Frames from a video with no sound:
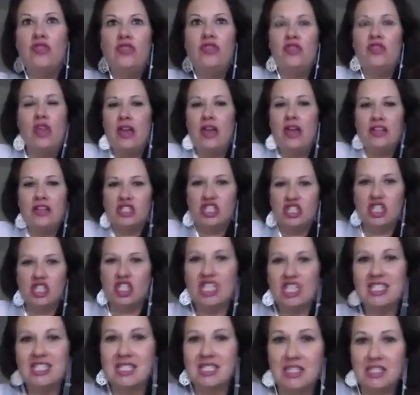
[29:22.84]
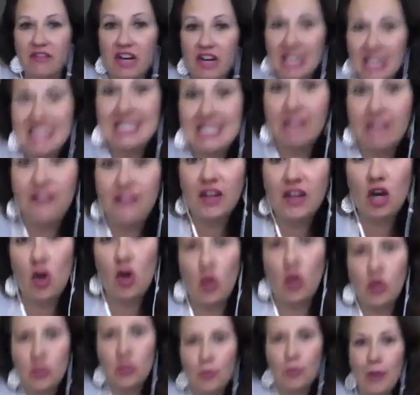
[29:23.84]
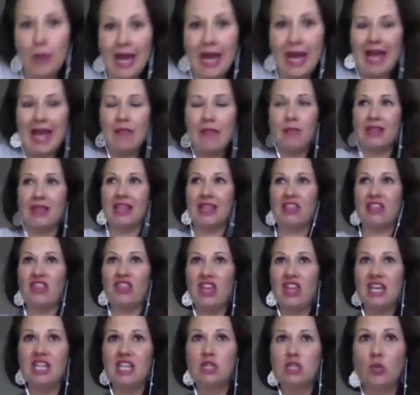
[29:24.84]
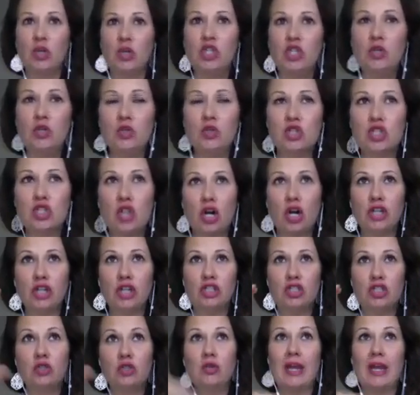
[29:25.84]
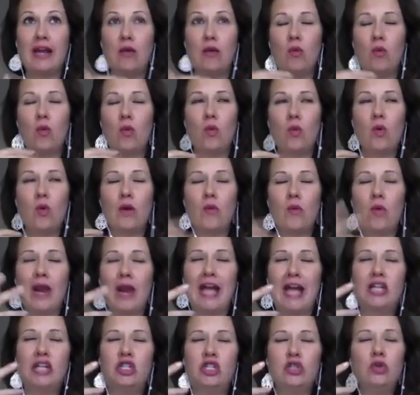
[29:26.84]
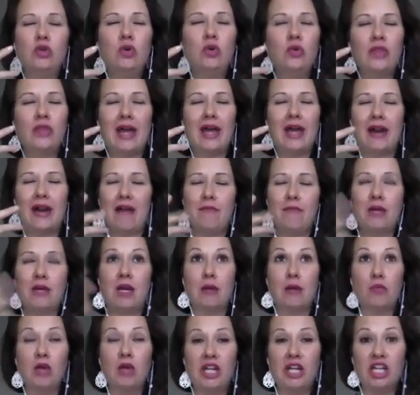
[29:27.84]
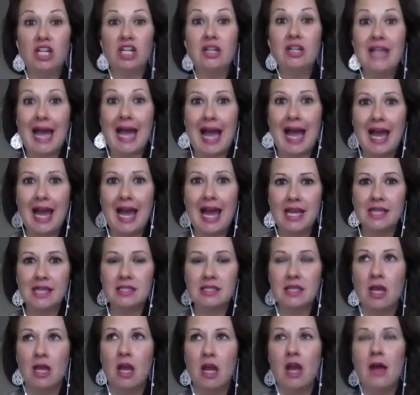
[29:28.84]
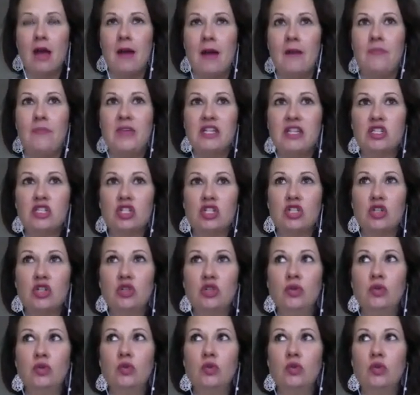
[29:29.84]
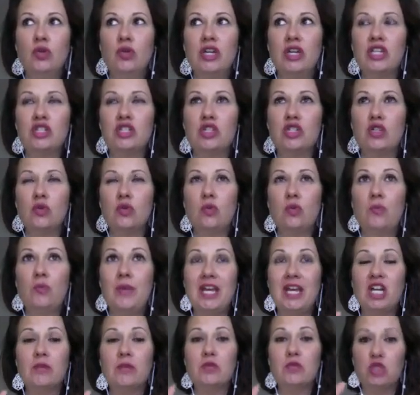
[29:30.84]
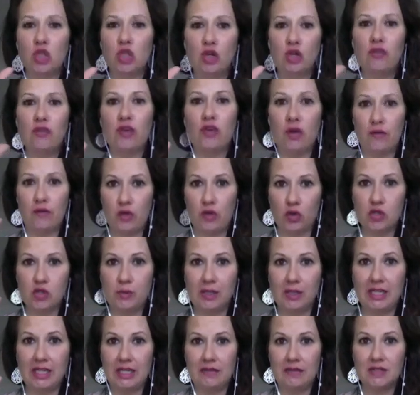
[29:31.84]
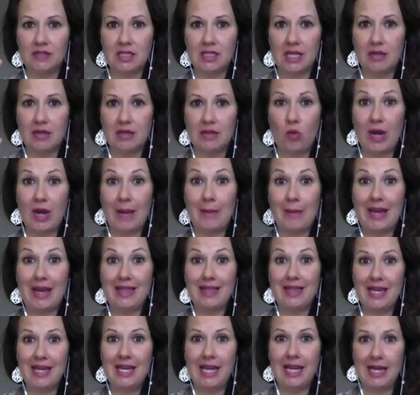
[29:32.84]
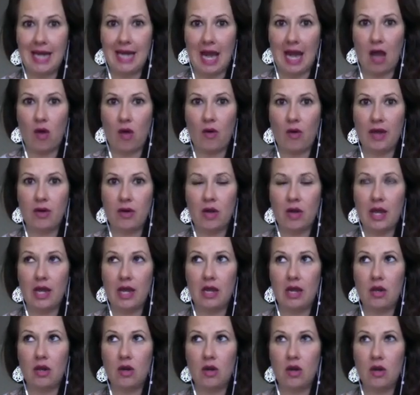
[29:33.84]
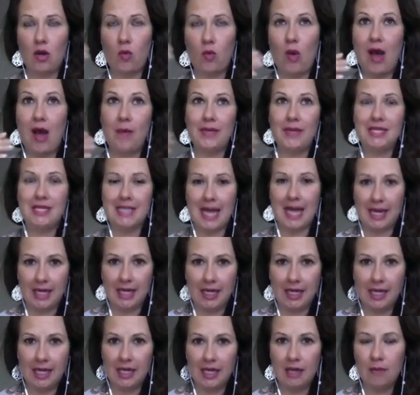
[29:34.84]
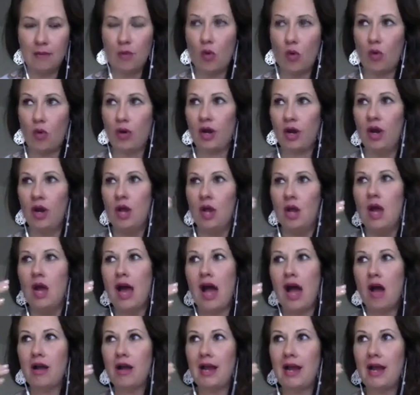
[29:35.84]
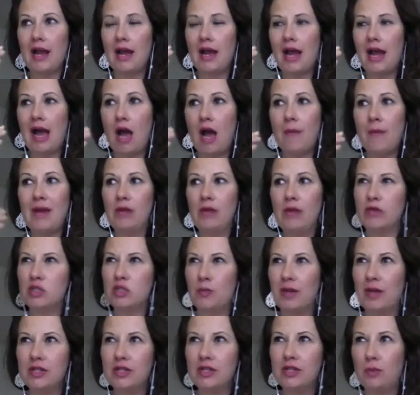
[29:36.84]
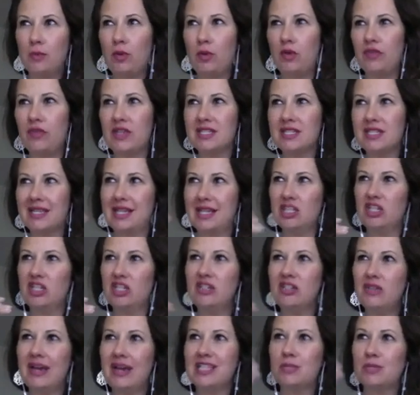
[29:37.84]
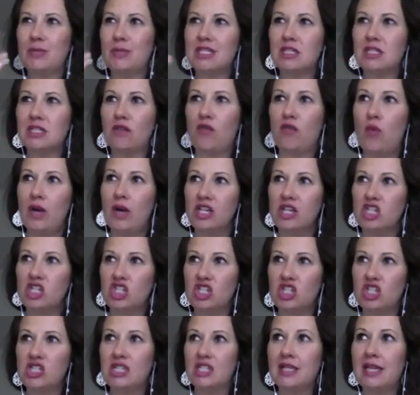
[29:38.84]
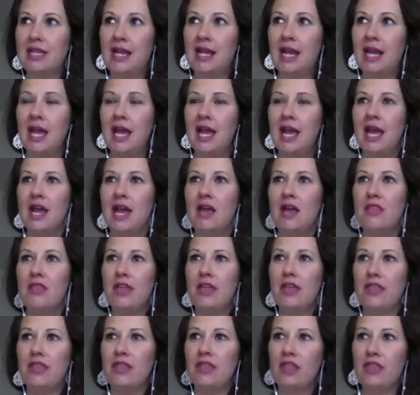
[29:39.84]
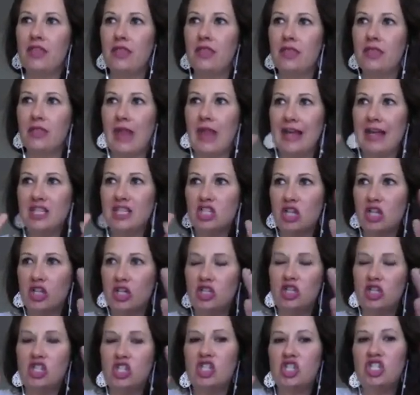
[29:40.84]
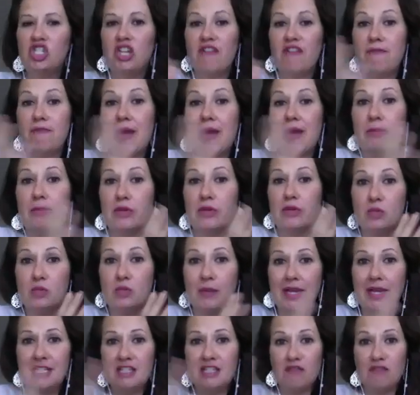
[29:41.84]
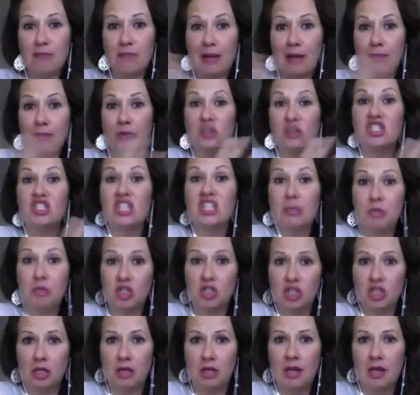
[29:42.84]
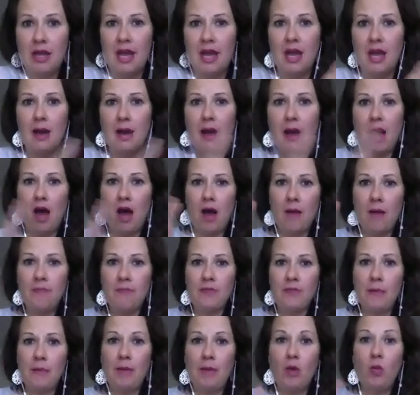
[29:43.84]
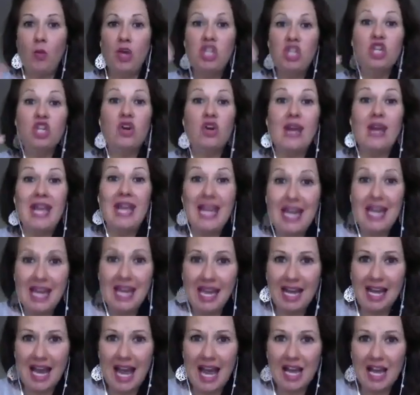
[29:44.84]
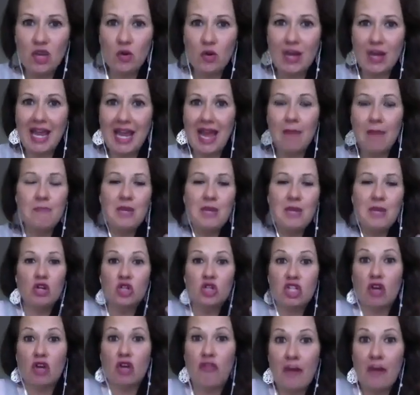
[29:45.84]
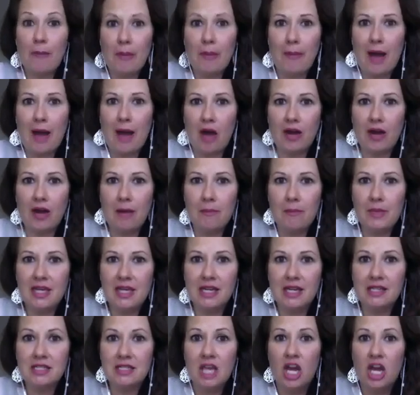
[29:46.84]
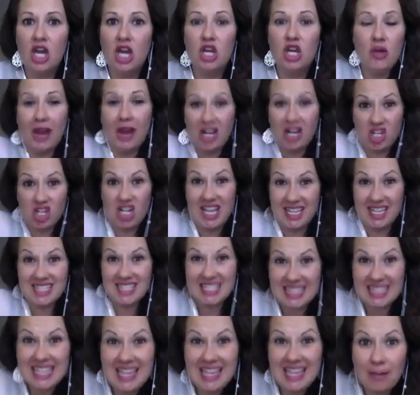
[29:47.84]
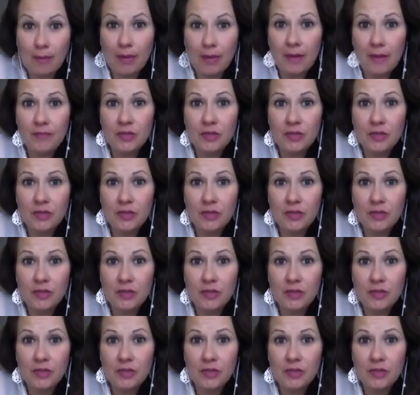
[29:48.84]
It's very difficult. But the thing is, when you start to, like, what I do, that I become really good at is to be an observer of those beliefs. And what am I thinking now? And wow, I'm attacking him, or how am I responsible in this? And I start to ask myself questions, and then I start to shift my perspective, my perception. But when you're in it, you can't beat yourself up about it, because you're actually asleep.